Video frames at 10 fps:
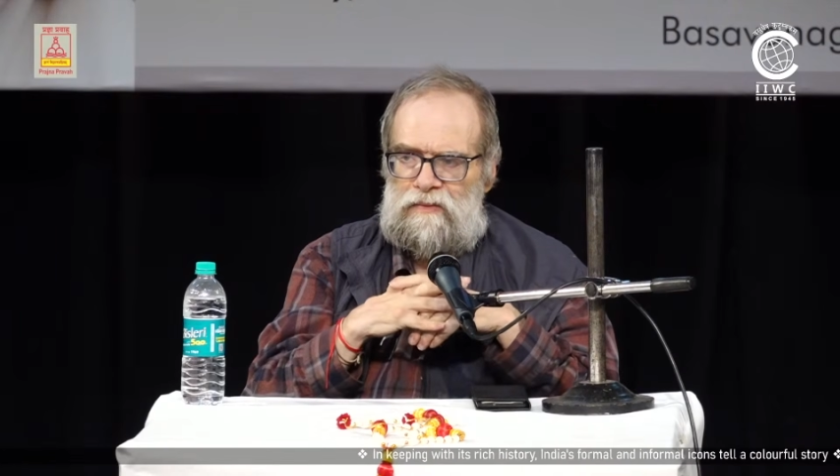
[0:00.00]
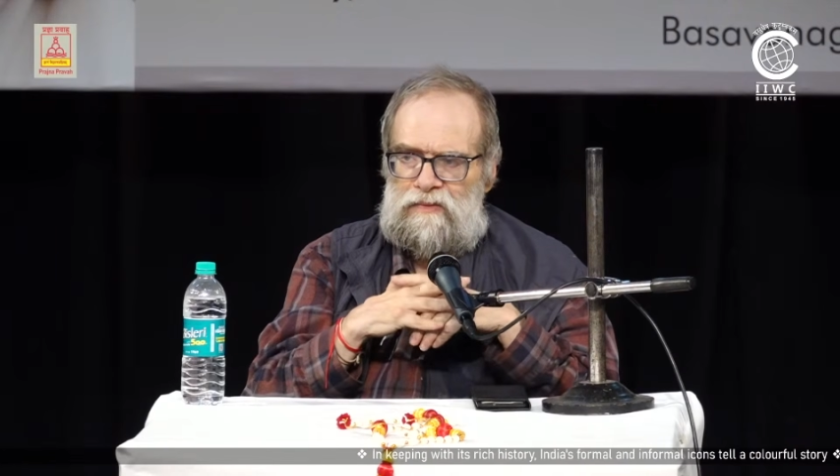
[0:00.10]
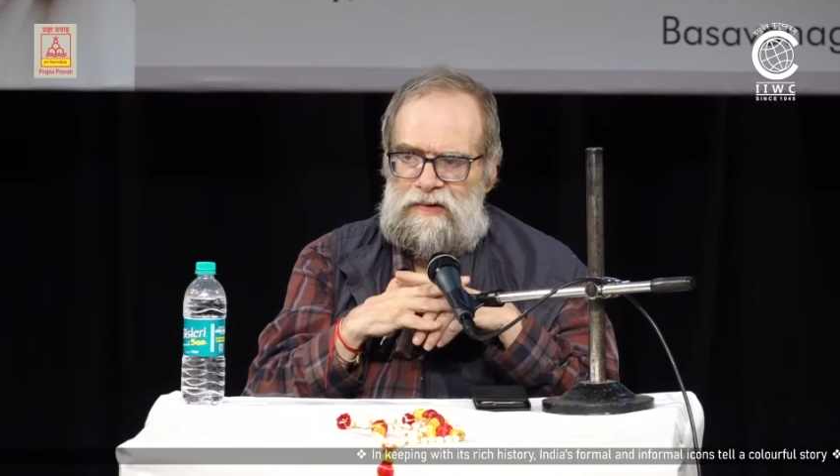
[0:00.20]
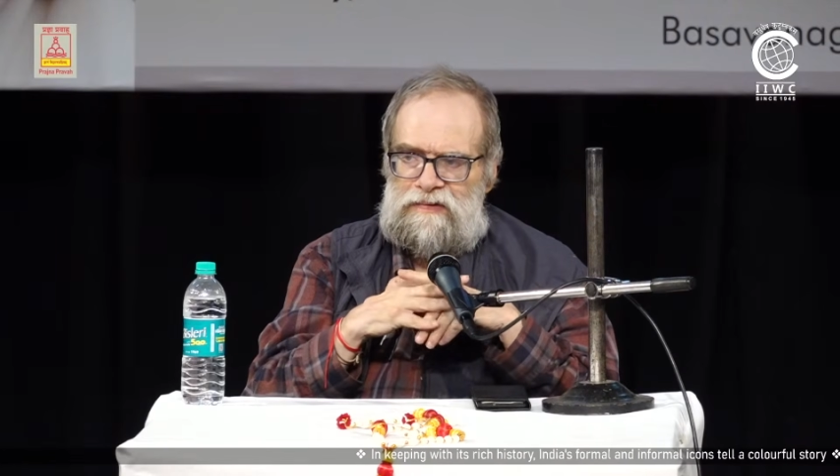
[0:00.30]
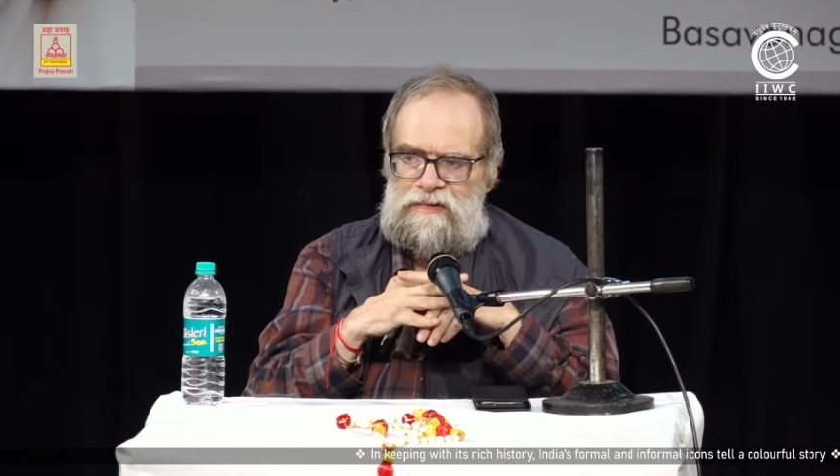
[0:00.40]

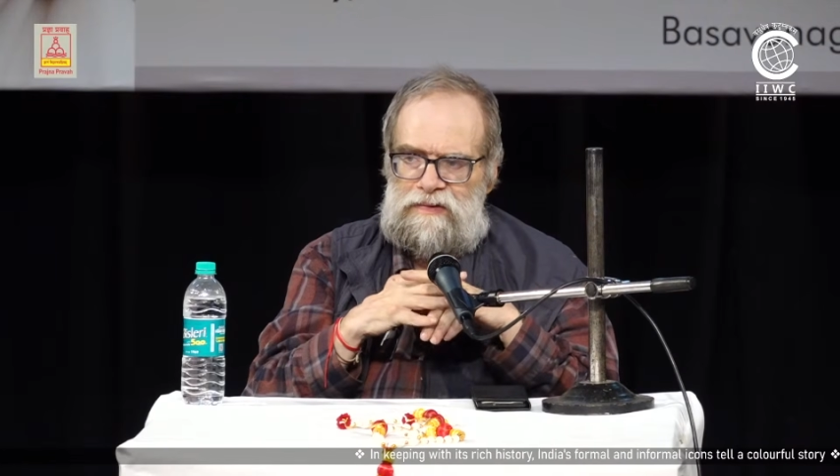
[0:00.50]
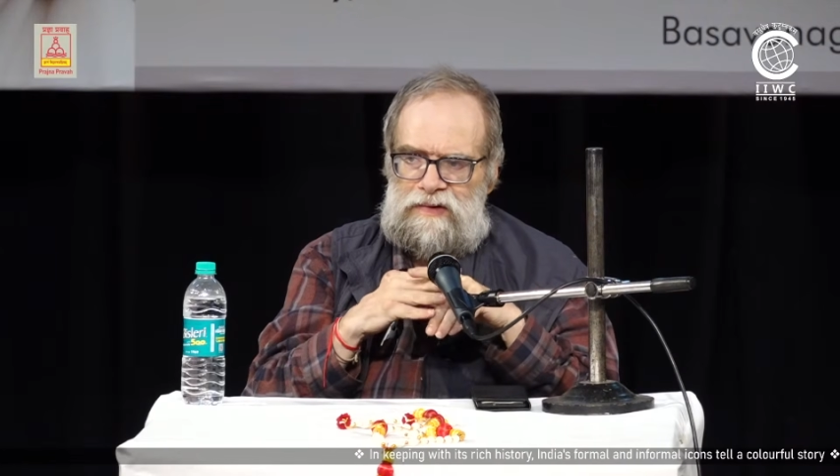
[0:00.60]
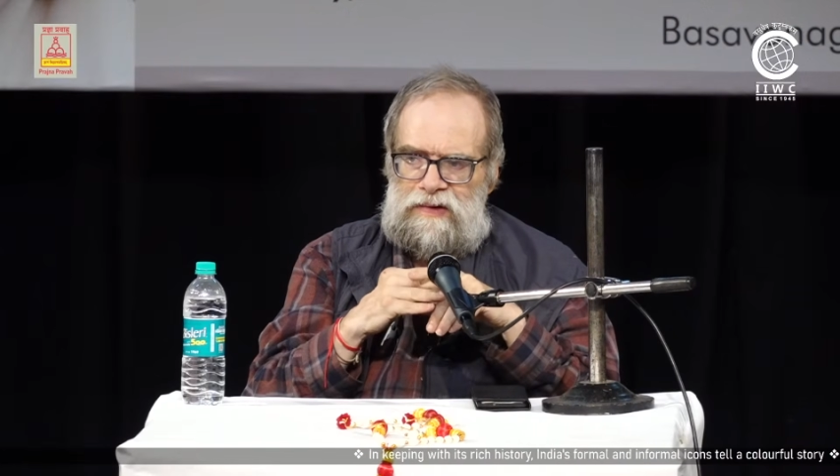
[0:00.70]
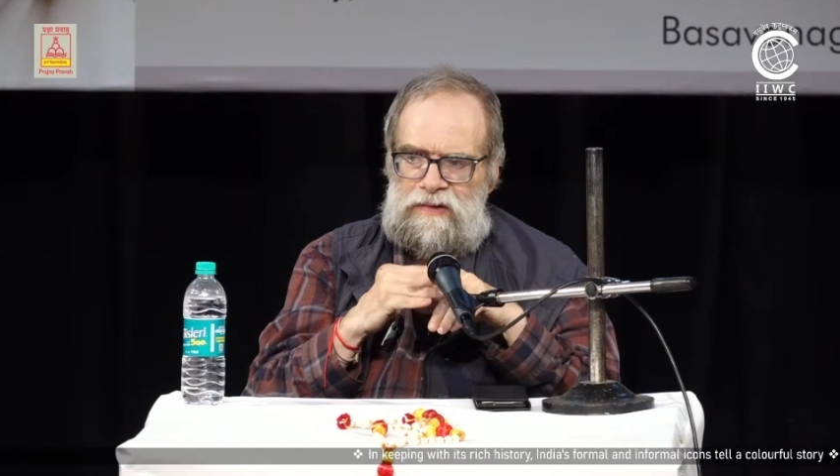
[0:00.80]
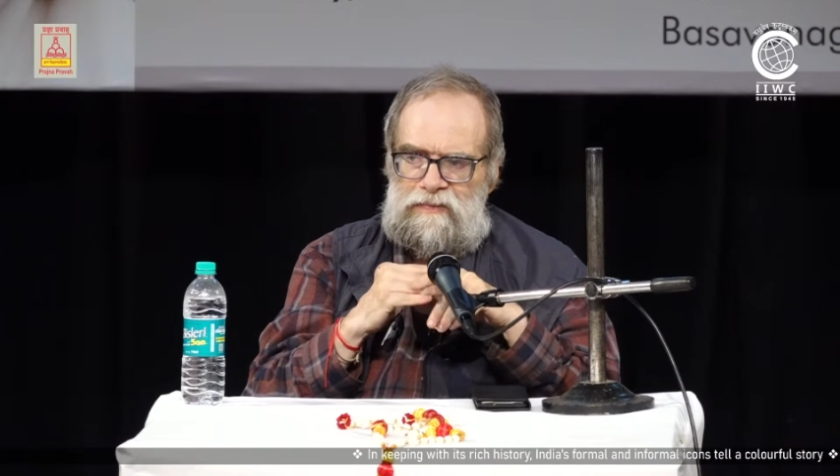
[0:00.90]
But
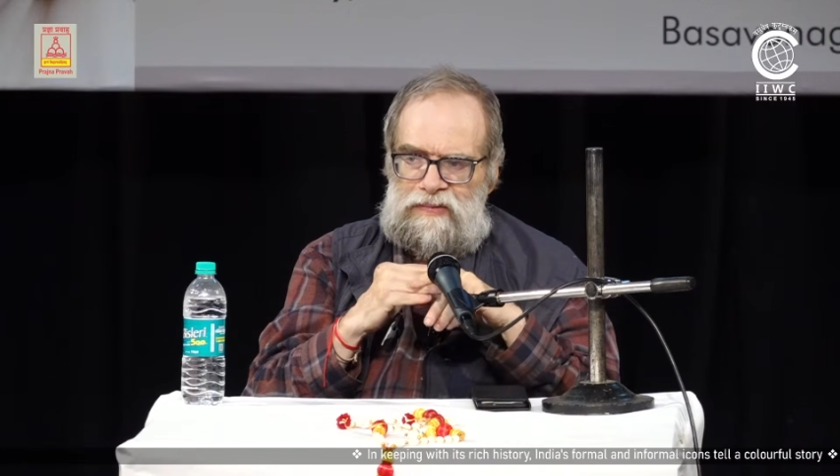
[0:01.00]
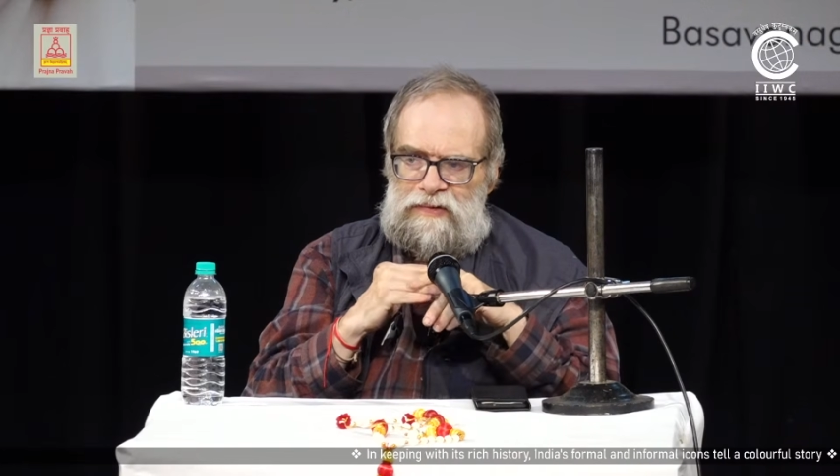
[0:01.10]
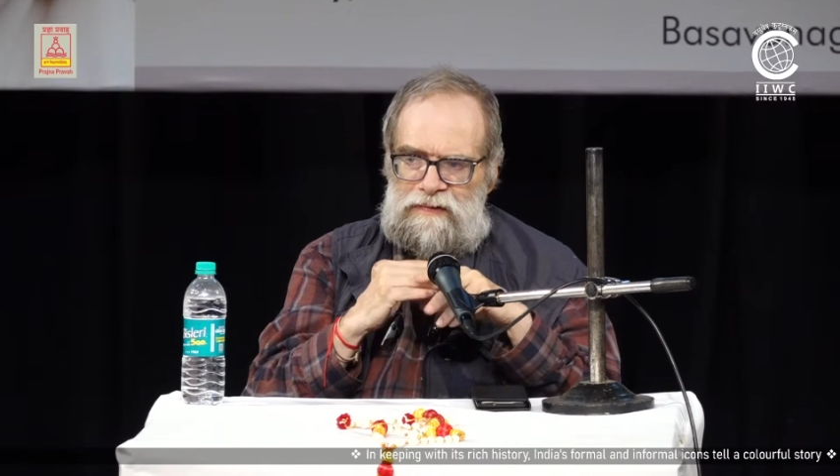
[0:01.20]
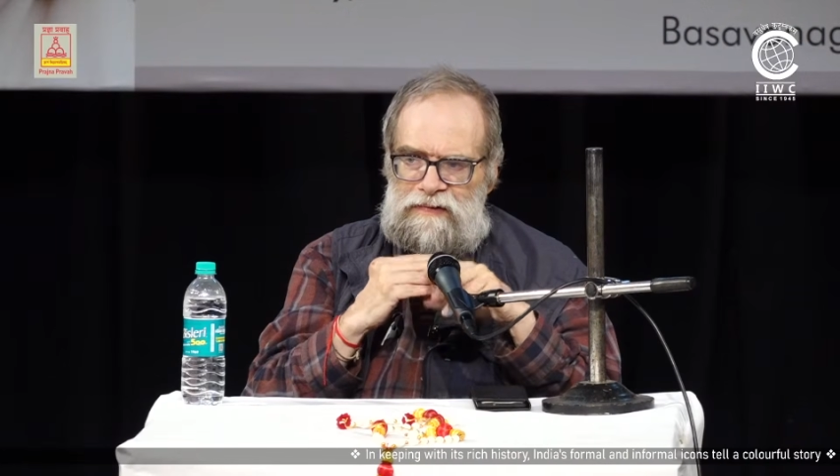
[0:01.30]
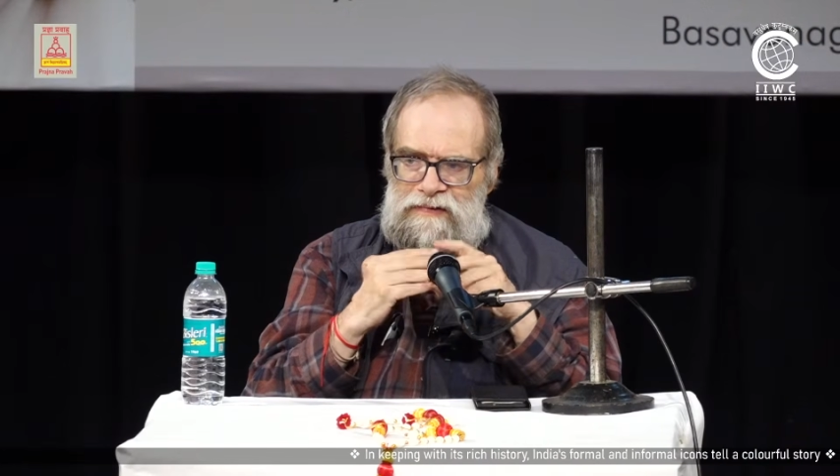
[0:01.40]
the
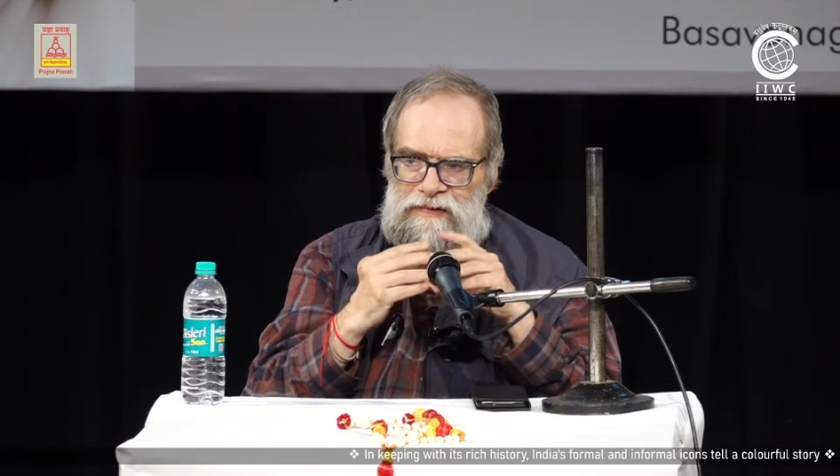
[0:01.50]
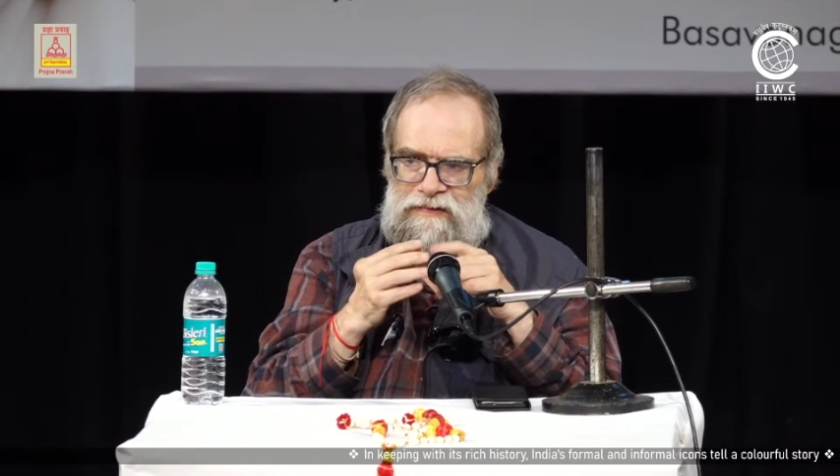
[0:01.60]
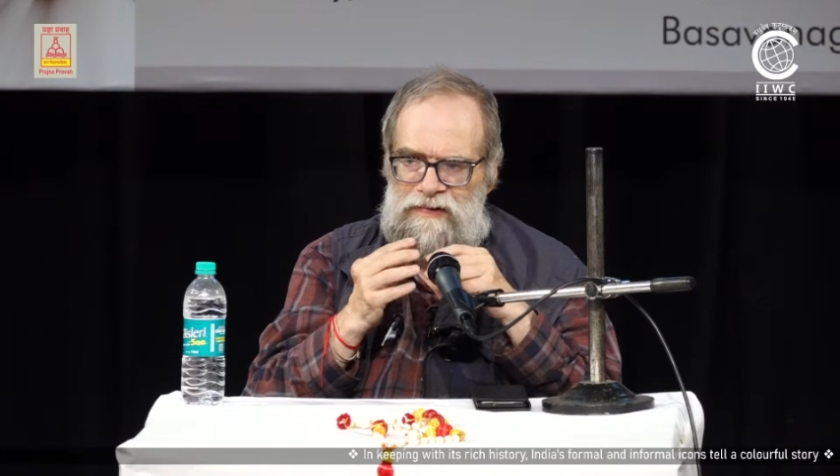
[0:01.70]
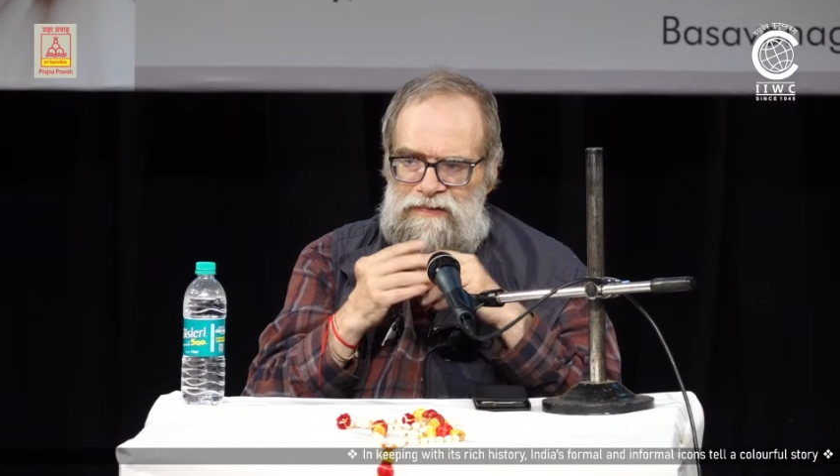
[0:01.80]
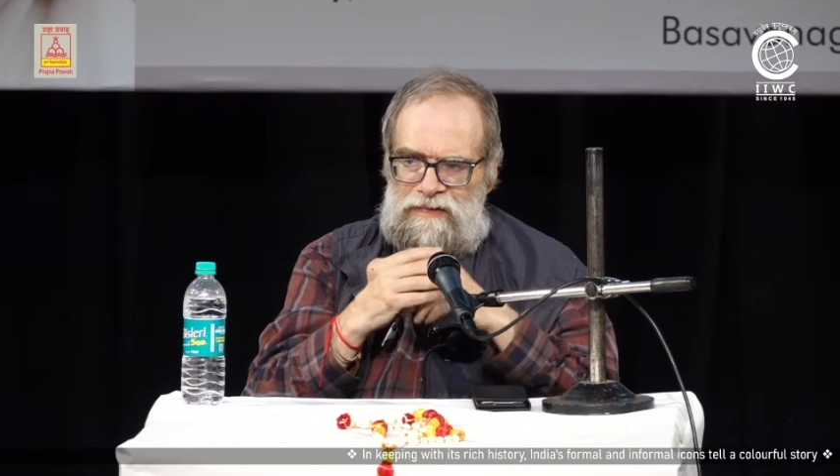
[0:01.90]
importance of this